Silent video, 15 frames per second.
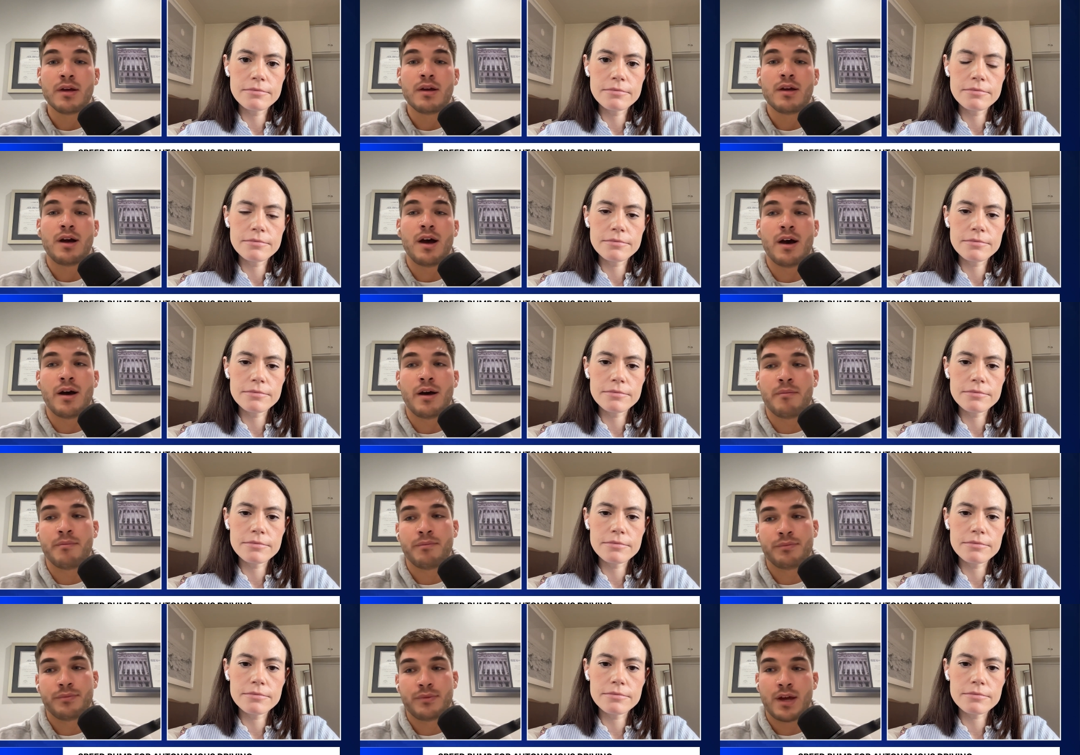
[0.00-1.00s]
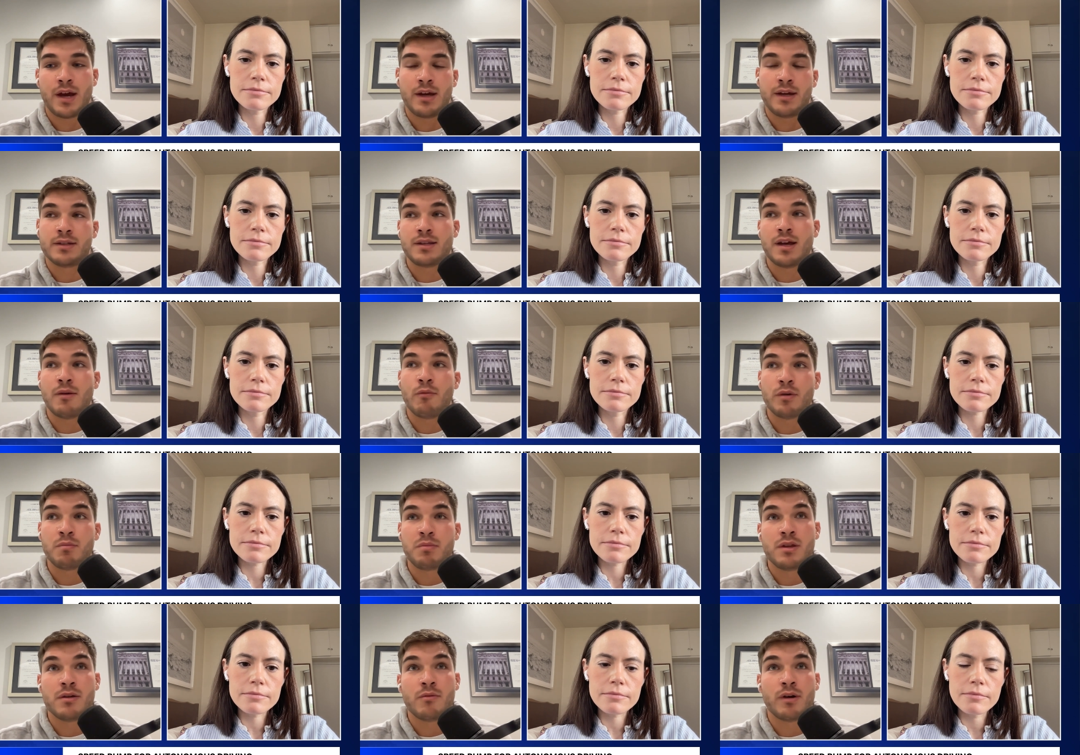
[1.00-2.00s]
Speaker 1: um, I guess that would
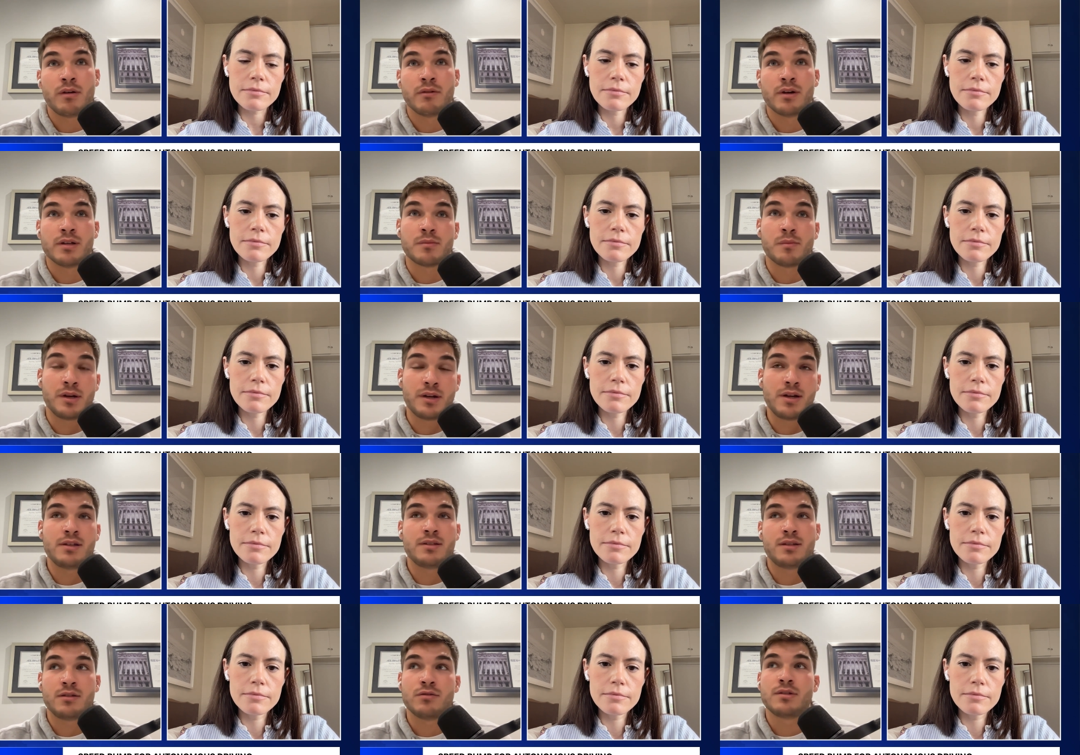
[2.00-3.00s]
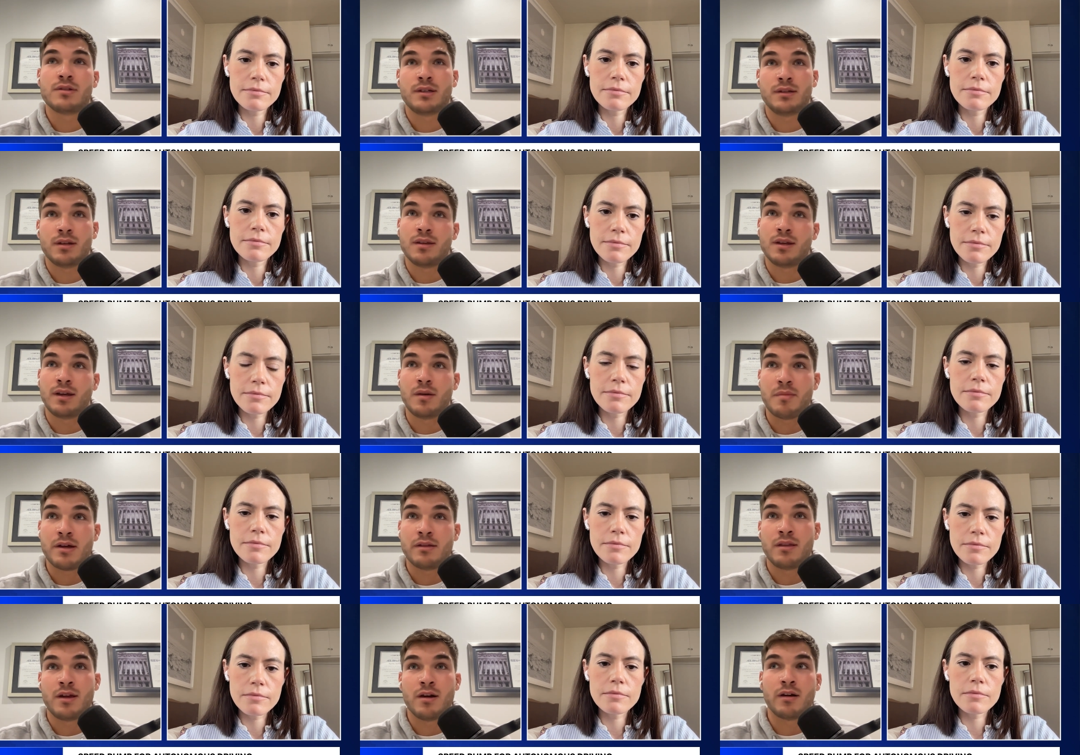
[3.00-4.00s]
be the one risk. But it is interesting to think
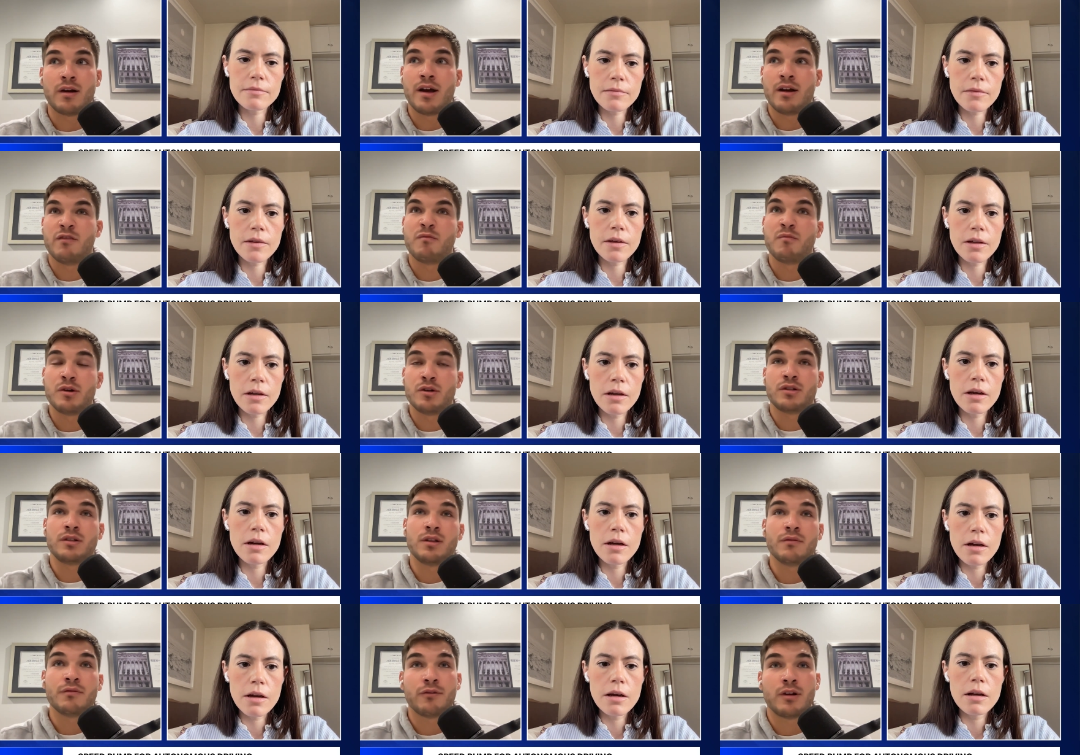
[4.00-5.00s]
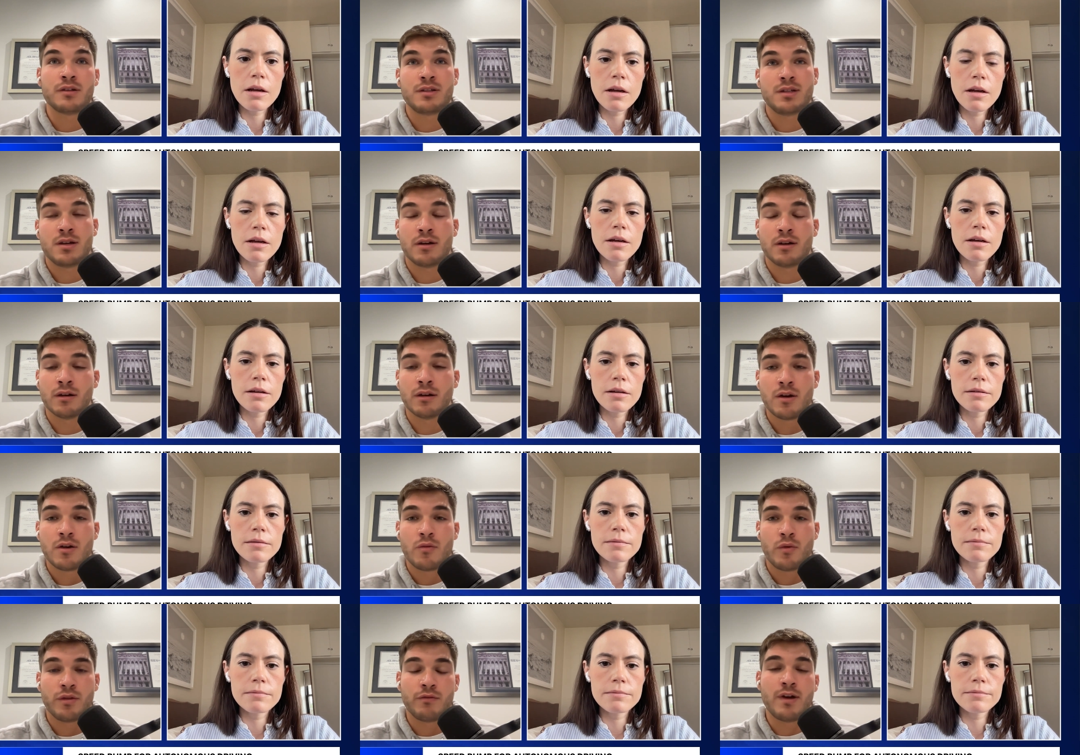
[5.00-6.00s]
about they're kind of pushing the frontier
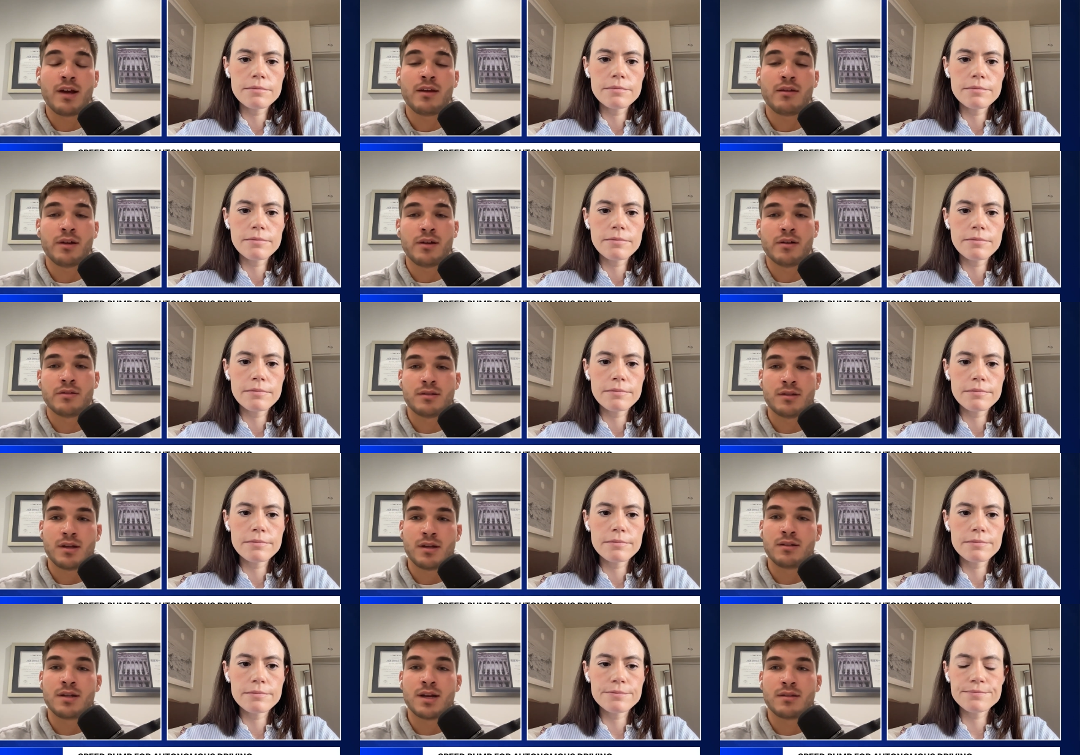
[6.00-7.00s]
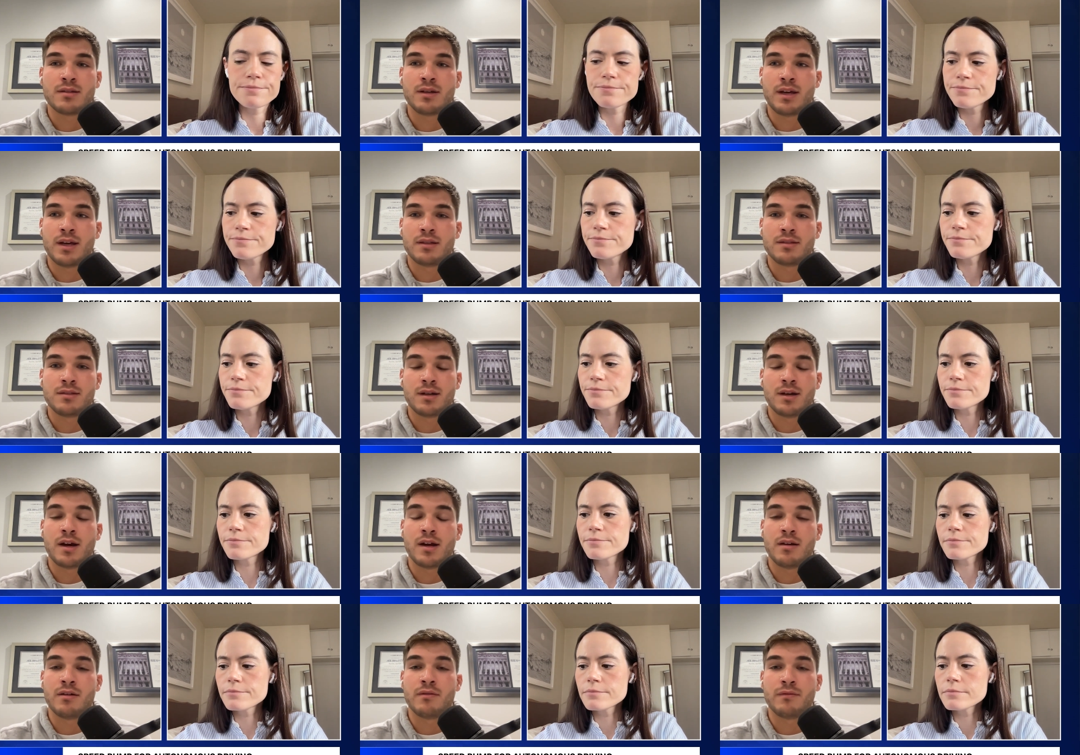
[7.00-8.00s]
with regulators, and then Tesla gets to
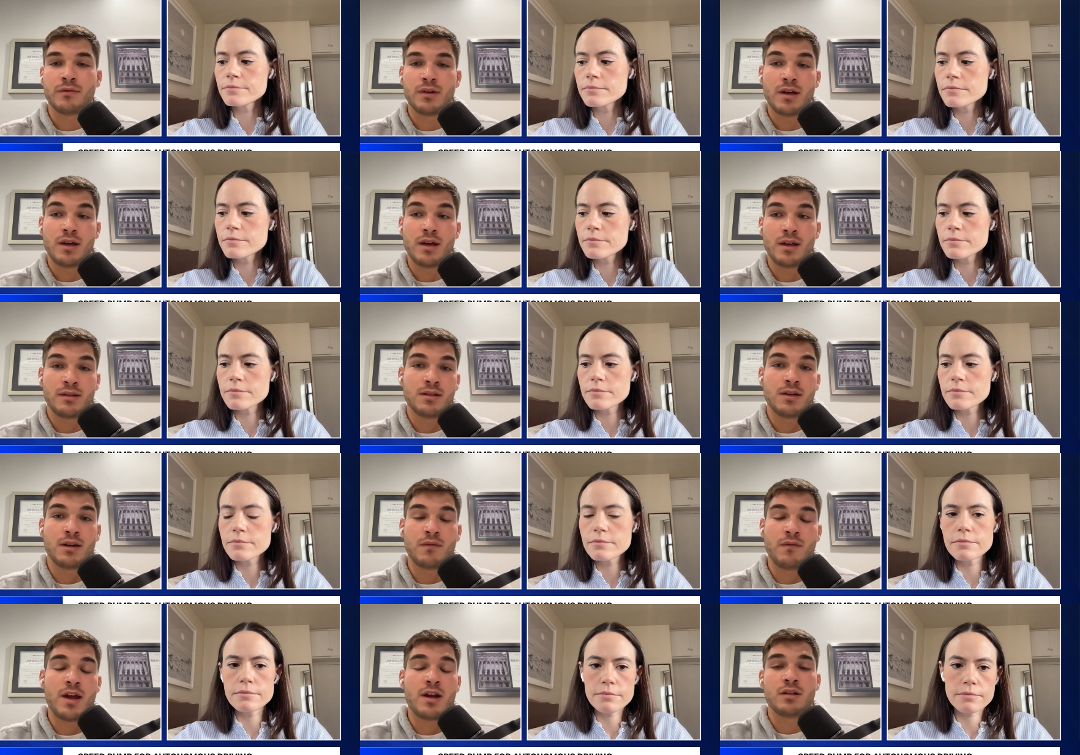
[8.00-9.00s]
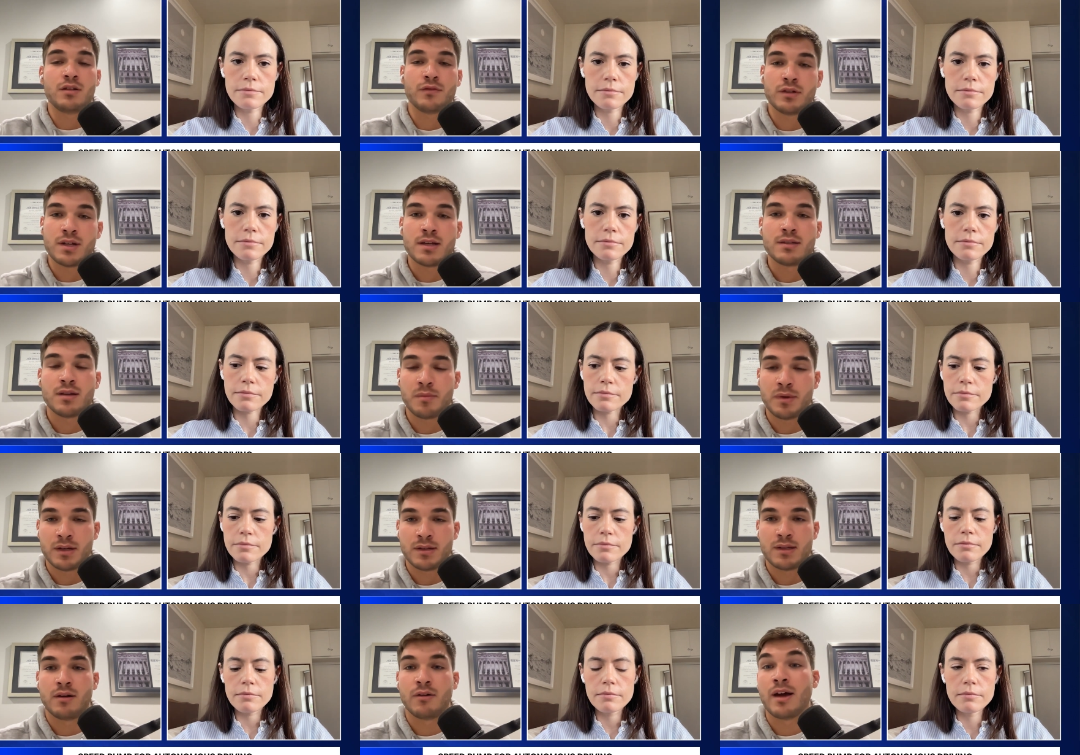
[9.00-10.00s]
kind of it's an advantage for Tesla because
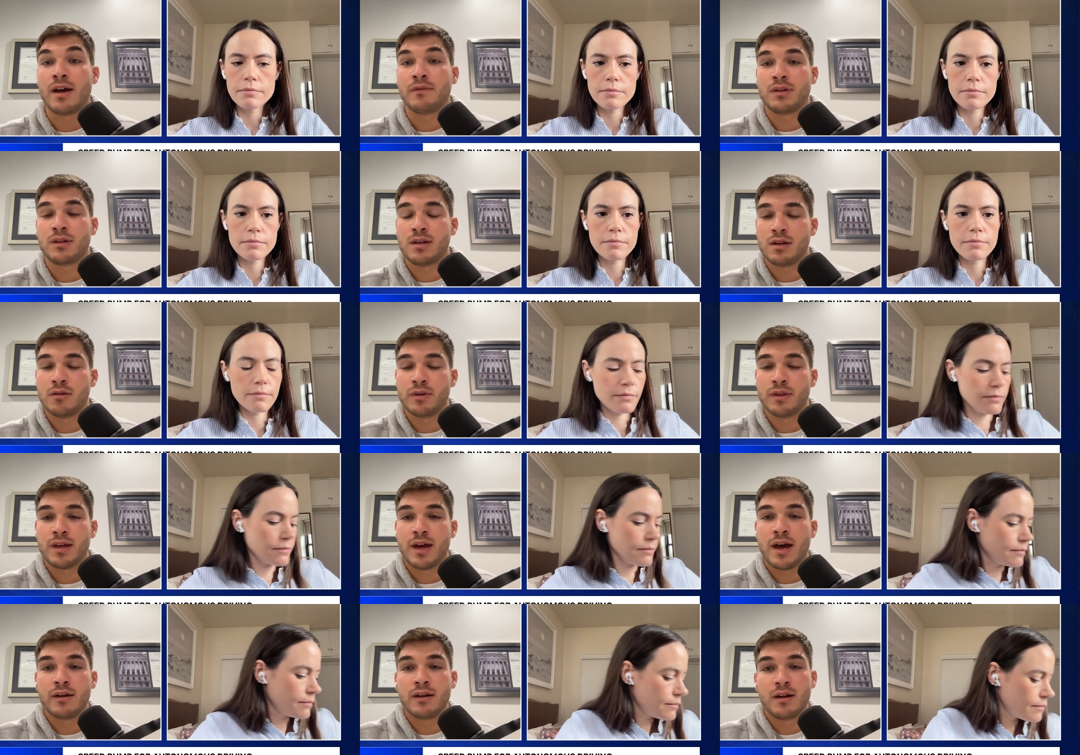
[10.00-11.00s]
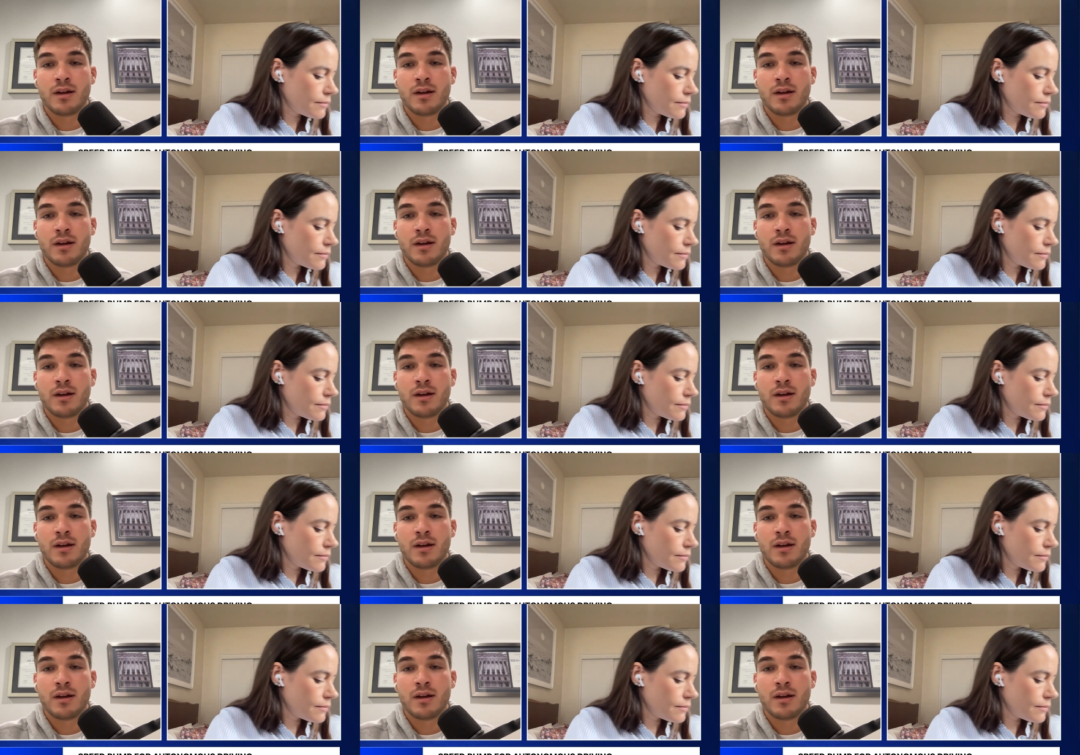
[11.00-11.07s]
they don't have to deal with that